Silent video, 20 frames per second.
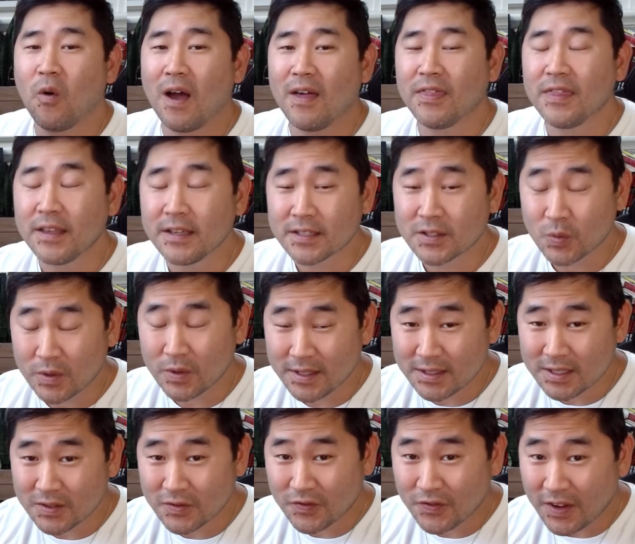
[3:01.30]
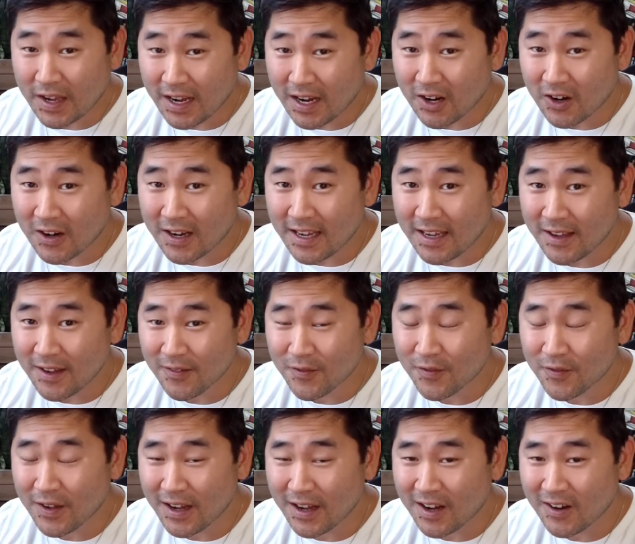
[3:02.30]
why this one is very,
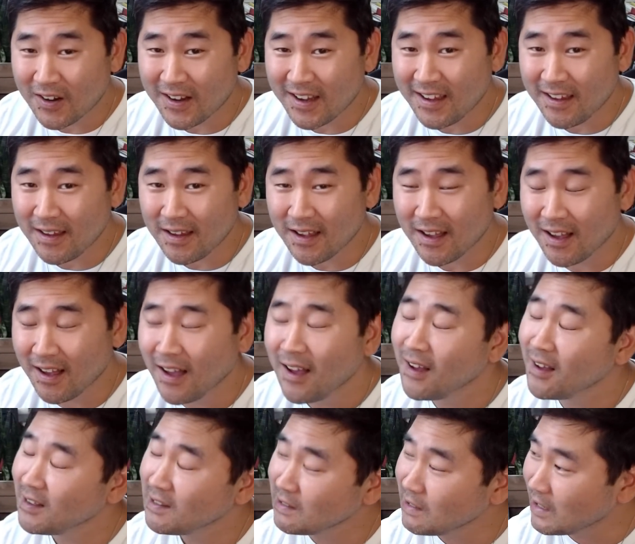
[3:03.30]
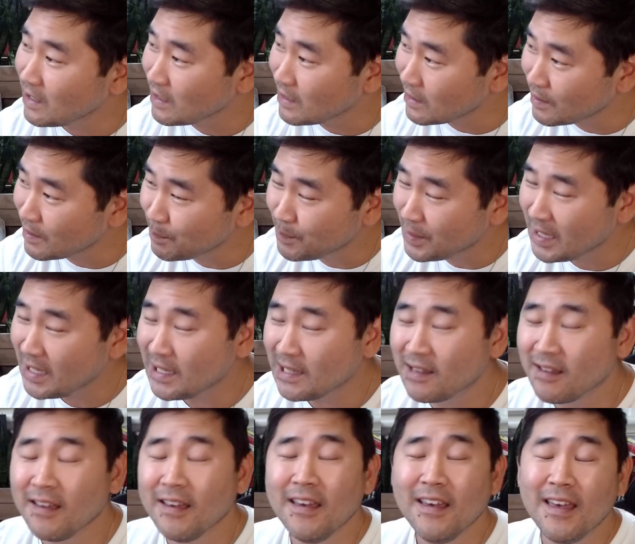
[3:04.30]
very big
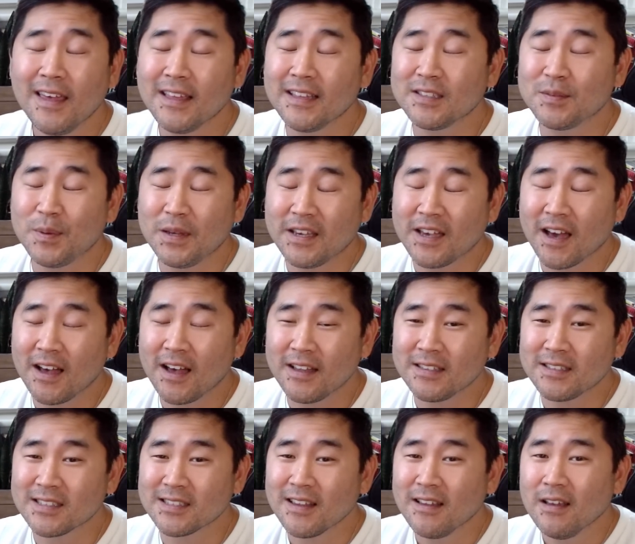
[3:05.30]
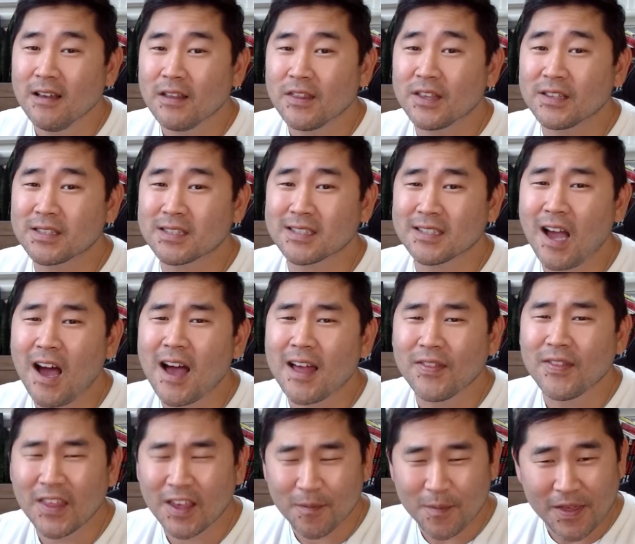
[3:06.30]
is because the Sun,
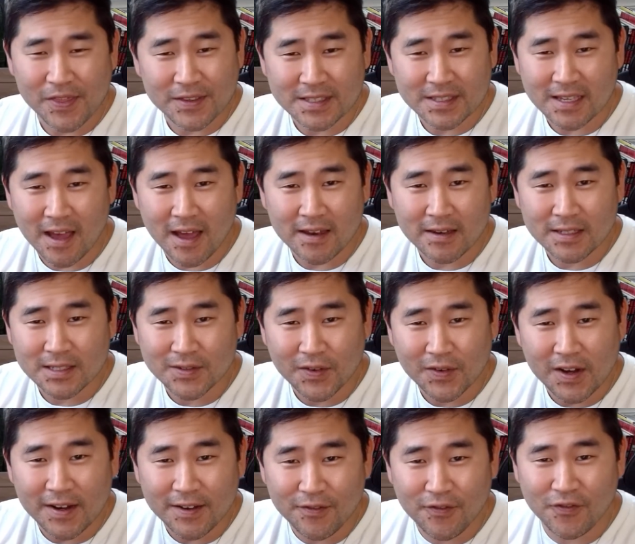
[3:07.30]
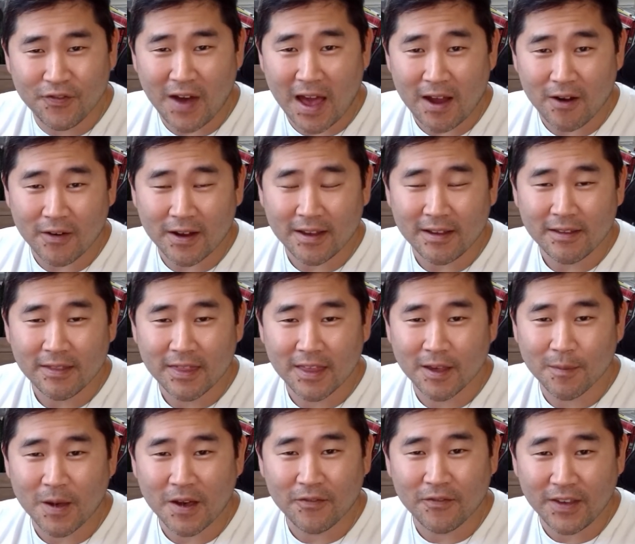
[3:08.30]
think about the Sun, is very fiery. Think
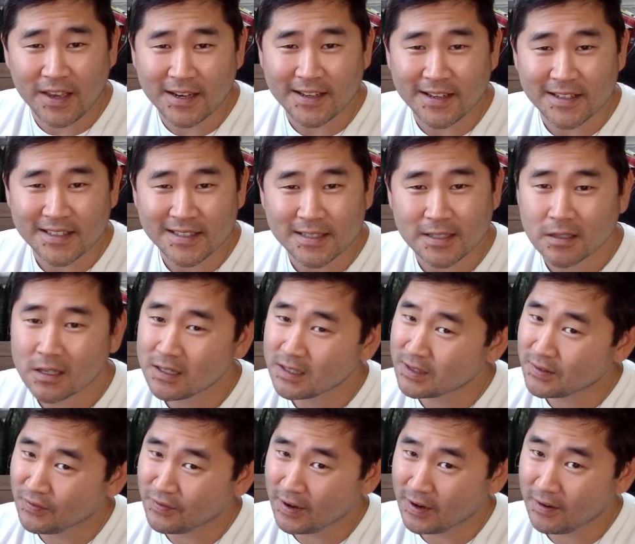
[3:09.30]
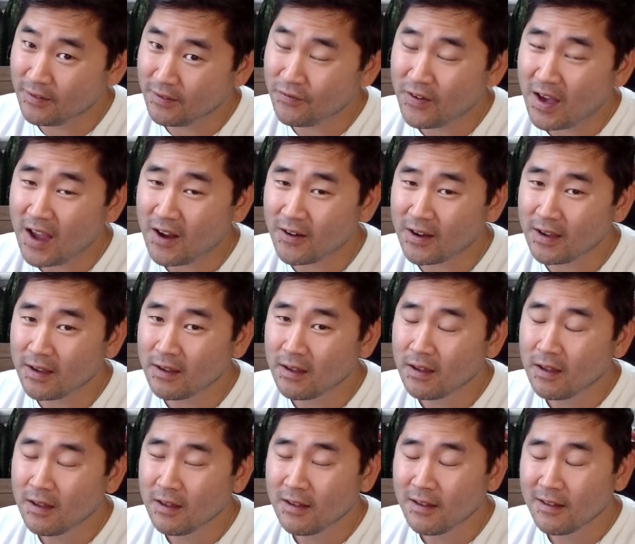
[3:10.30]
about Venus, it's very fiery.
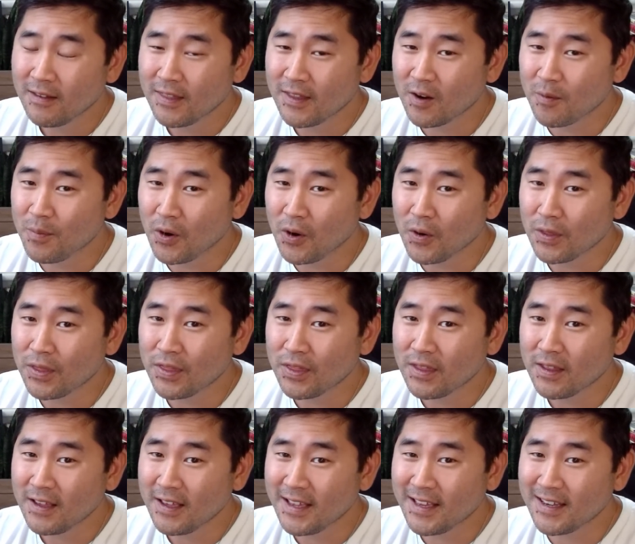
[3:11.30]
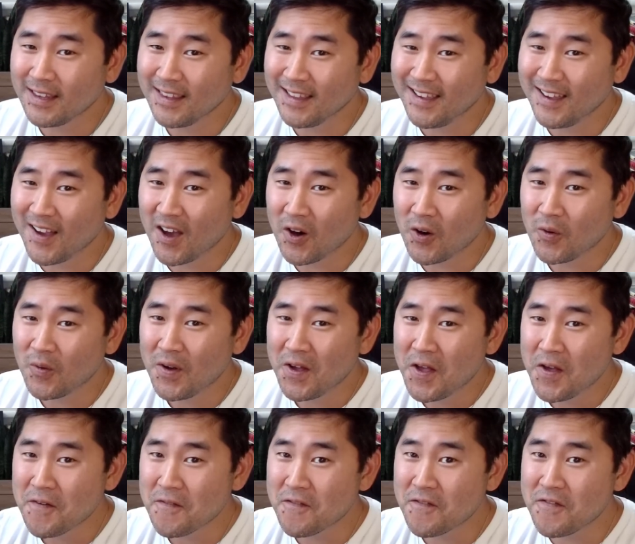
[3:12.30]
They're both in Leo,
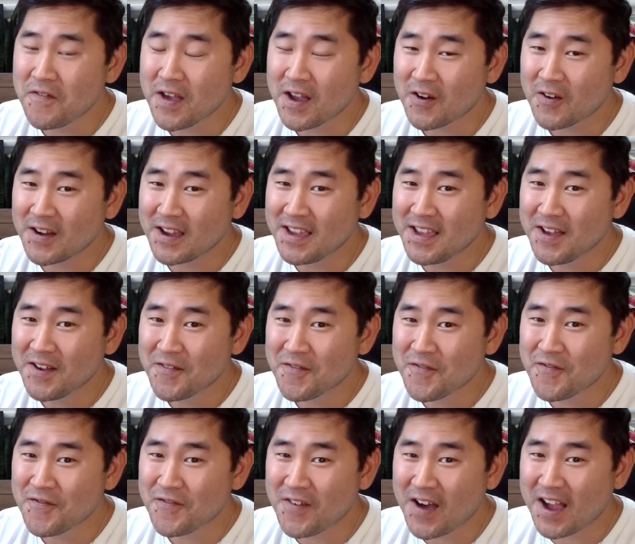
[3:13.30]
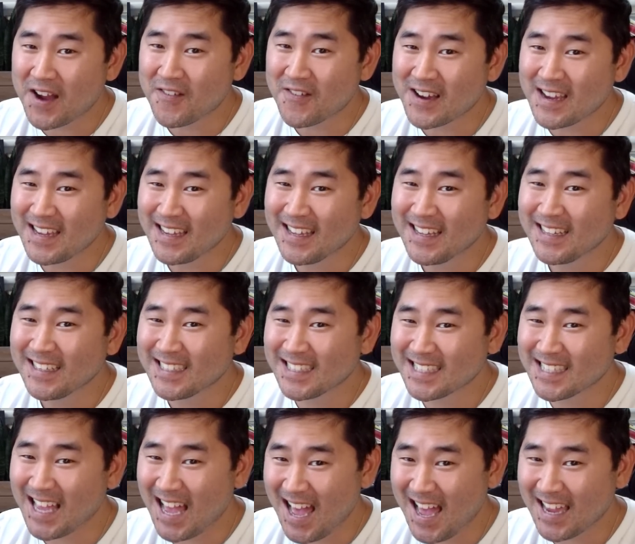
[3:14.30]
very fiery
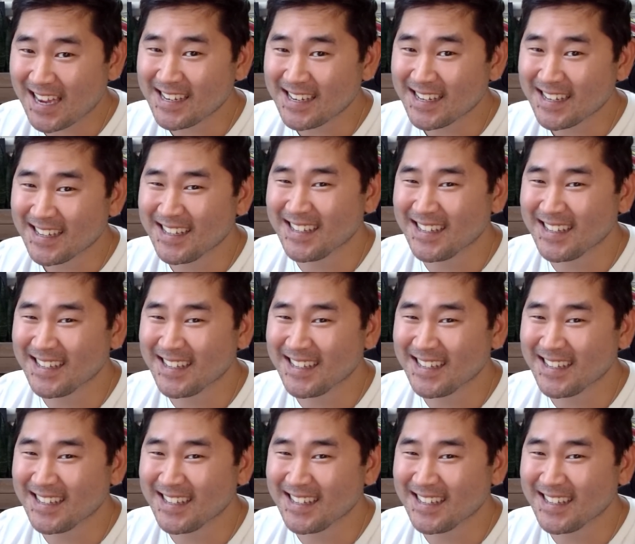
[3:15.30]
sign.